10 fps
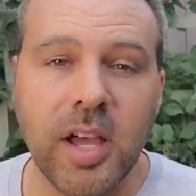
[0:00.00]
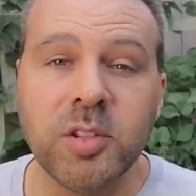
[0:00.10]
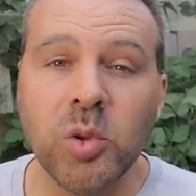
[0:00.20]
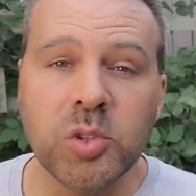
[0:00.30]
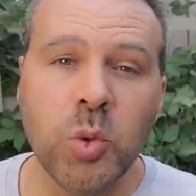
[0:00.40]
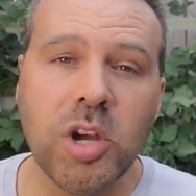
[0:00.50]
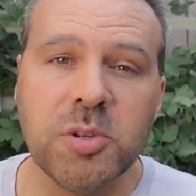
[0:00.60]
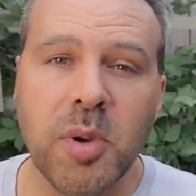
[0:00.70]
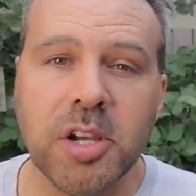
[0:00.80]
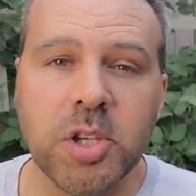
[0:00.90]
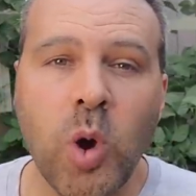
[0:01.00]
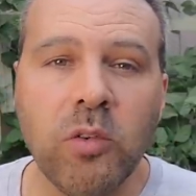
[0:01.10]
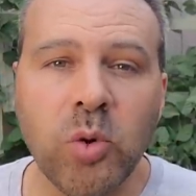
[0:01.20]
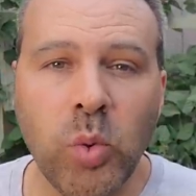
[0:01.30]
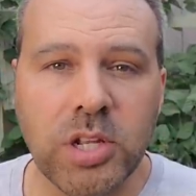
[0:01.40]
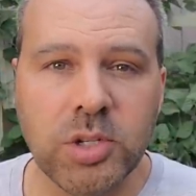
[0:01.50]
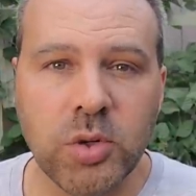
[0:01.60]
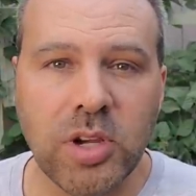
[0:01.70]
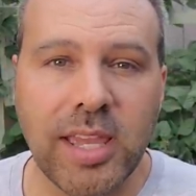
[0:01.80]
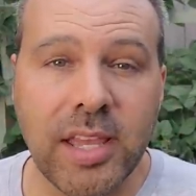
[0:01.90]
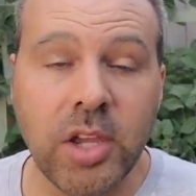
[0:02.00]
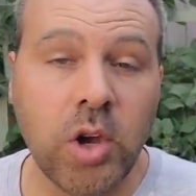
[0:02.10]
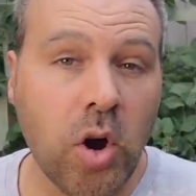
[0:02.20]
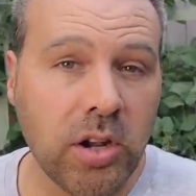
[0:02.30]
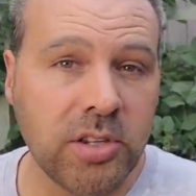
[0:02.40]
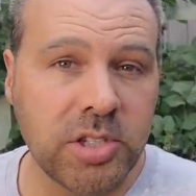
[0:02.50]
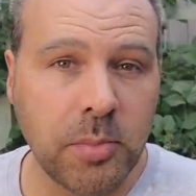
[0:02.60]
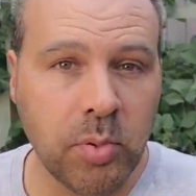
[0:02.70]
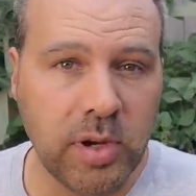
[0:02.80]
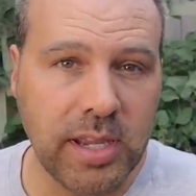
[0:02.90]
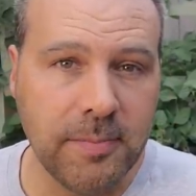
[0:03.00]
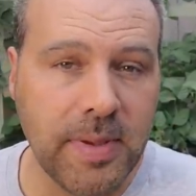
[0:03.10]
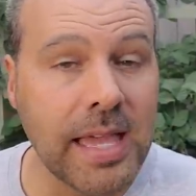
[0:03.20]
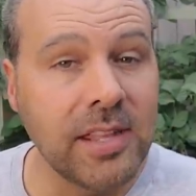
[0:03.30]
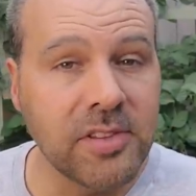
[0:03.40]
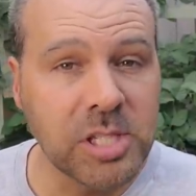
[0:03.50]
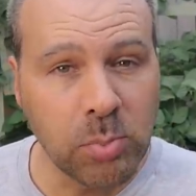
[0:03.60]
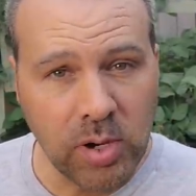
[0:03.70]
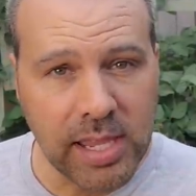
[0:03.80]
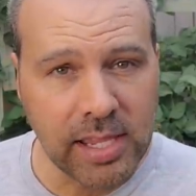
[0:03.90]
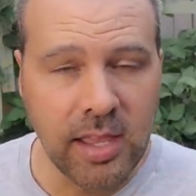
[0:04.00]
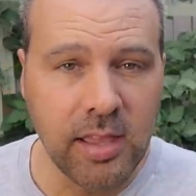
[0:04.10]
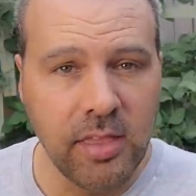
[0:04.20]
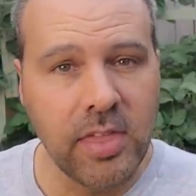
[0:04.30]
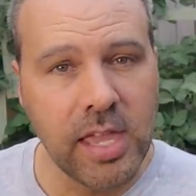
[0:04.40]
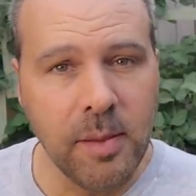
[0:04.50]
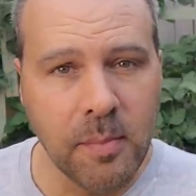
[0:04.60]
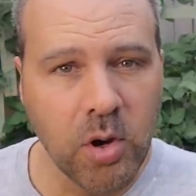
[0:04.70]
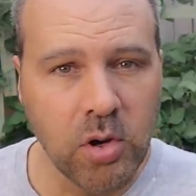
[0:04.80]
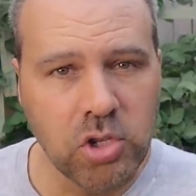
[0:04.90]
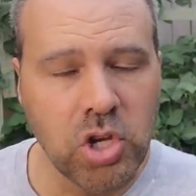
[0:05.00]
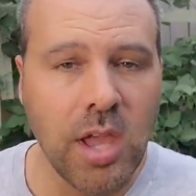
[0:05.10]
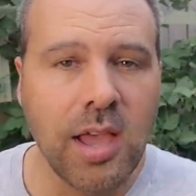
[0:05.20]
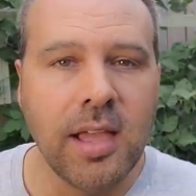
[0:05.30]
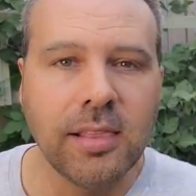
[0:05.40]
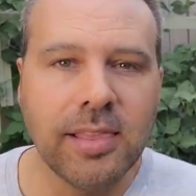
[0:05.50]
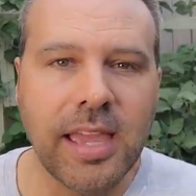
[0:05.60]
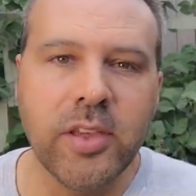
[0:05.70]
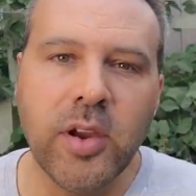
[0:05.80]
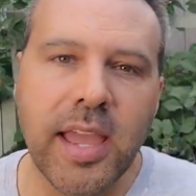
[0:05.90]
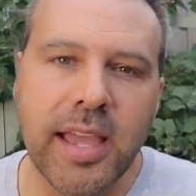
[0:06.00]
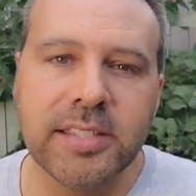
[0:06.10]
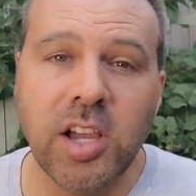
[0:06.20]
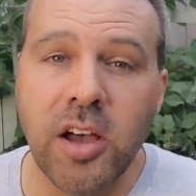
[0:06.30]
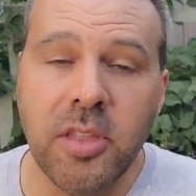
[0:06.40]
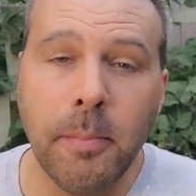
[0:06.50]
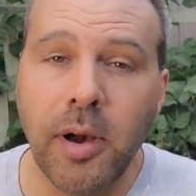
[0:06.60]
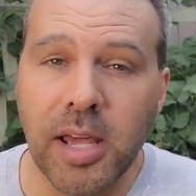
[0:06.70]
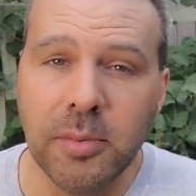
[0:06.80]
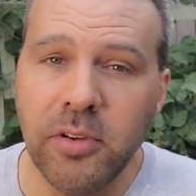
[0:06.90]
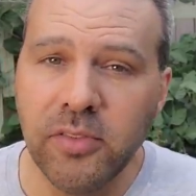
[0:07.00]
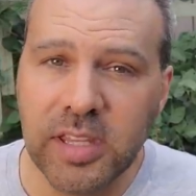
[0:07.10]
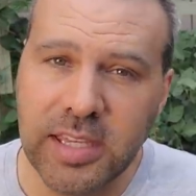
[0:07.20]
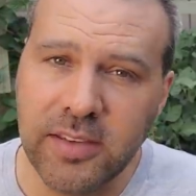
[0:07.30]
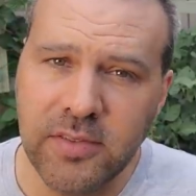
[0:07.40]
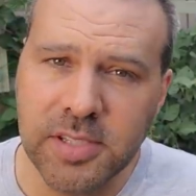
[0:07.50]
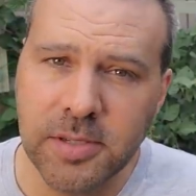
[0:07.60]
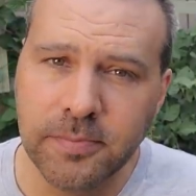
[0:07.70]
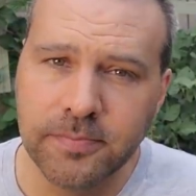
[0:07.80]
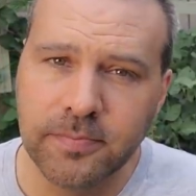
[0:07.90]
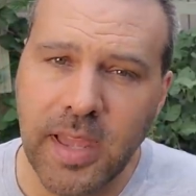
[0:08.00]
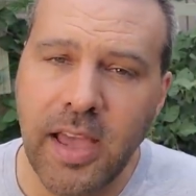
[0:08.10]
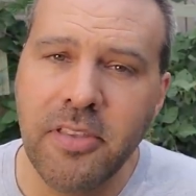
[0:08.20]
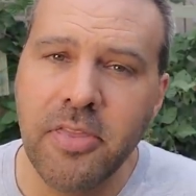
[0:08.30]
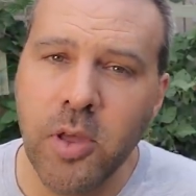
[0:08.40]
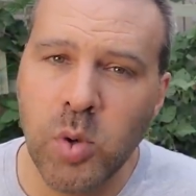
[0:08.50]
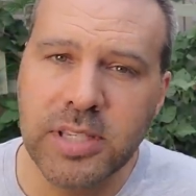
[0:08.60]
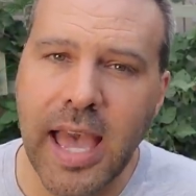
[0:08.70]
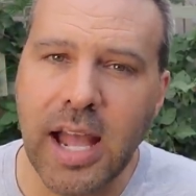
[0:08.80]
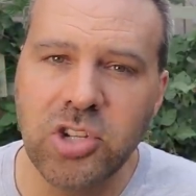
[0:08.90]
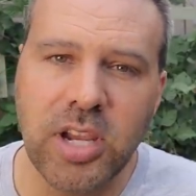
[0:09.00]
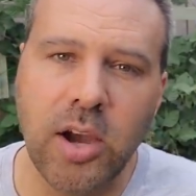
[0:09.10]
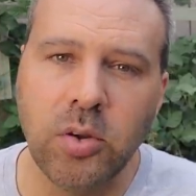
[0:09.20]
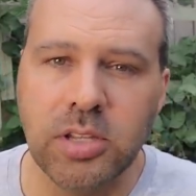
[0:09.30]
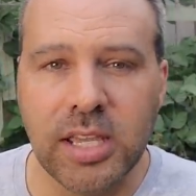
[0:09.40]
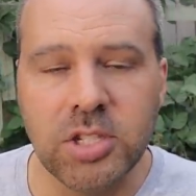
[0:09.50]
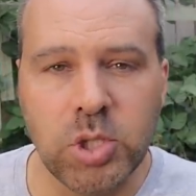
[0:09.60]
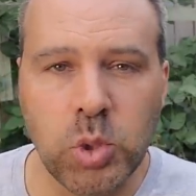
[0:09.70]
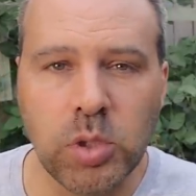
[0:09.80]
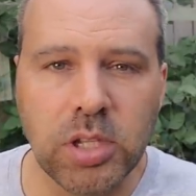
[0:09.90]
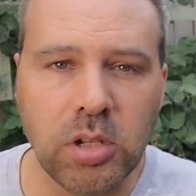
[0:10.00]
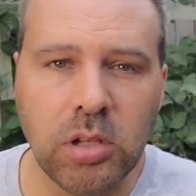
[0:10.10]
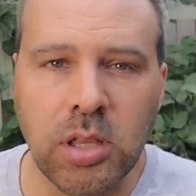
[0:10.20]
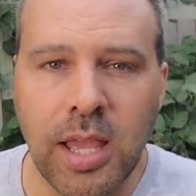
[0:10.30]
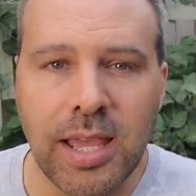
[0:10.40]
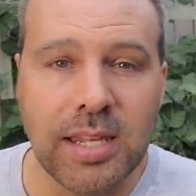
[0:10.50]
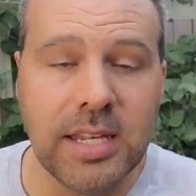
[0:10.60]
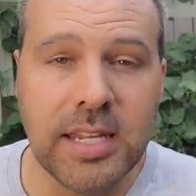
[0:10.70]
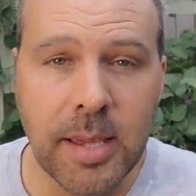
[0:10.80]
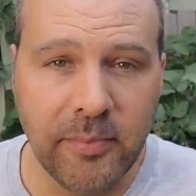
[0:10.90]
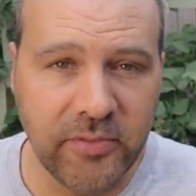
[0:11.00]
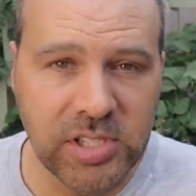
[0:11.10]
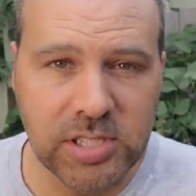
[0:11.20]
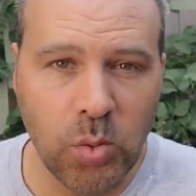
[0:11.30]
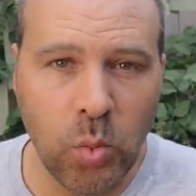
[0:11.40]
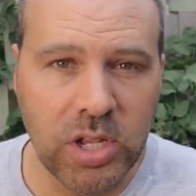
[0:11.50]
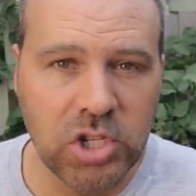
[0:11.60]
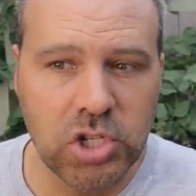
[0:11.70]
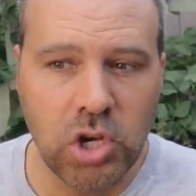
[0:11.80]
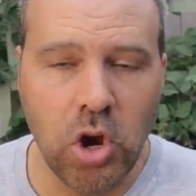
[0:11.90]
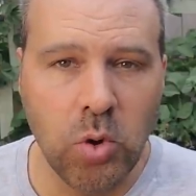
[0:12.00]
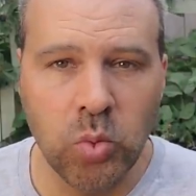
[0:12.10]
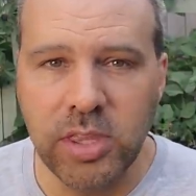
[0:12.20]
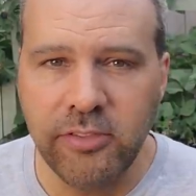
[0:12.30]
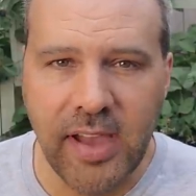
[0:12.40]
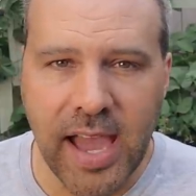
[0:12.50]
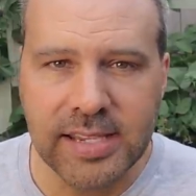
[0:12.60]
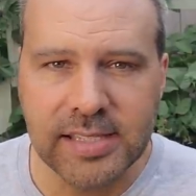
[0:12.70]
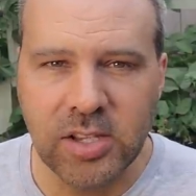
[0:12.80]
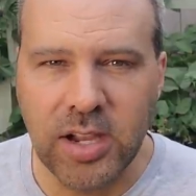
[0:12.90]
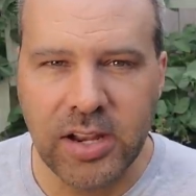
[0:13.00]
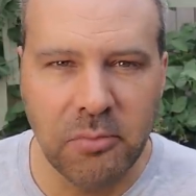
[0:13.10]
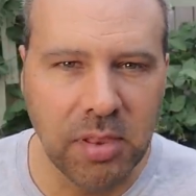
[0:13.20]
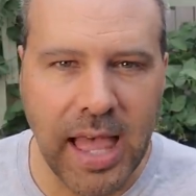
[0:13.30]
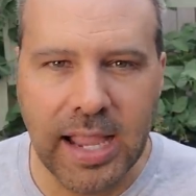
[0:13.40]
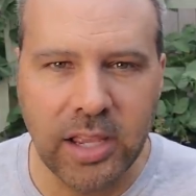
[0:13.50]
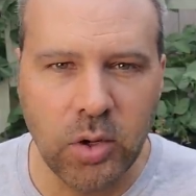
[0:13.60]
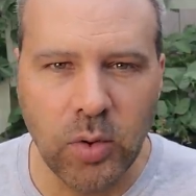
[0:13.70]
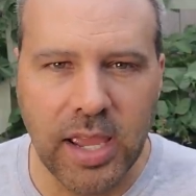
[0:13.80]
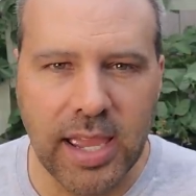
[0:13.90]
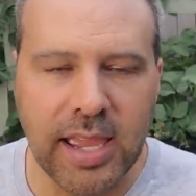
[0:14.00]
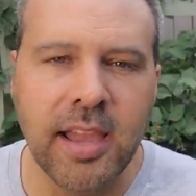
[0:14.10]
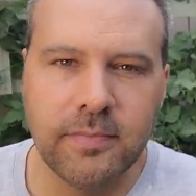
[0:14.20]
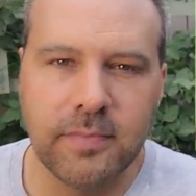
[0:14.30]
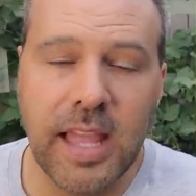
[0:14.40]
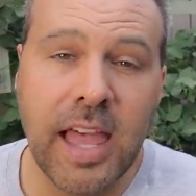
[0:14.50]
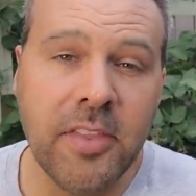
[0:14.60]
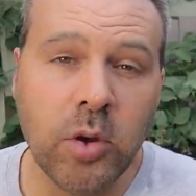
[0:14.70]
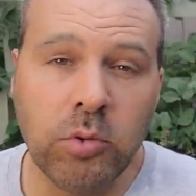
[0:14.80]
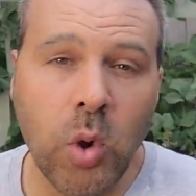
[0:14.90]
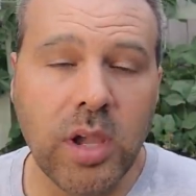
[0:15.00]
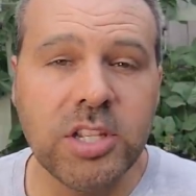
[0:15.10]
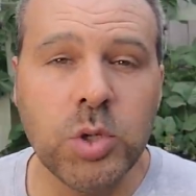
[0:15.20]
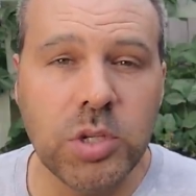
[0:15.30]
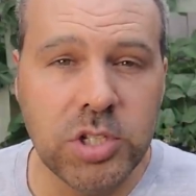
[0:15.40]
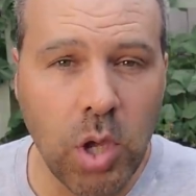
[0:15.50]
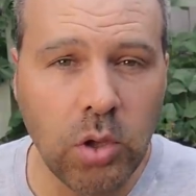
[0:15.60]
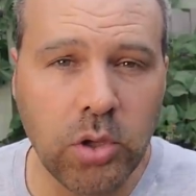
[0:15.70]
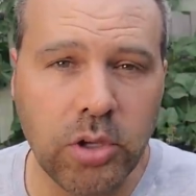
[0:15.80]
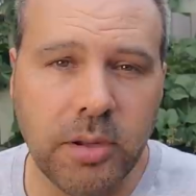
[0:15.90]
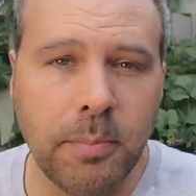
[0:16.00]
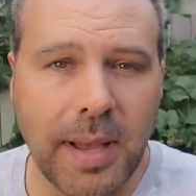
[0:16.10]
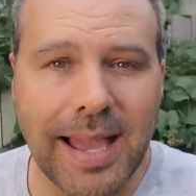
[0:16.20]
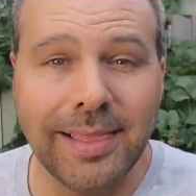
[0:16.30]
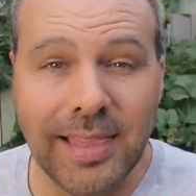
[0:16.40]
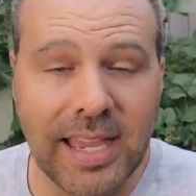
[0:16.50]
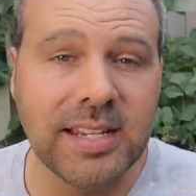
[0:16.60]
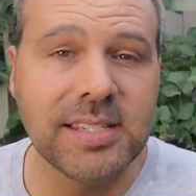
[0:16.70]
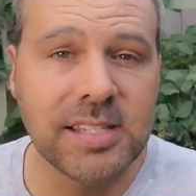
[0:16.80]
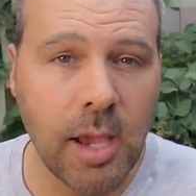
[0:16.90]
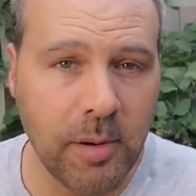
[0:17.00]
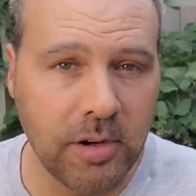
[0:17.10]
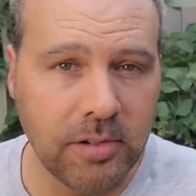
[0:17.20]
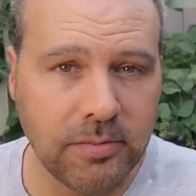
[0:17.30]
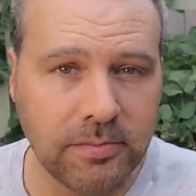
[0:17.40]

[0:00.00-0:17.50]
Adult squash bugs overwinter in garden debris, and in the spring, they emerge, lay their eggs on the bottom of leaves, and then those hatch out into little nymphs, which are really fast, they're kind of black and gray, and they'll grow into adulthood by late summer.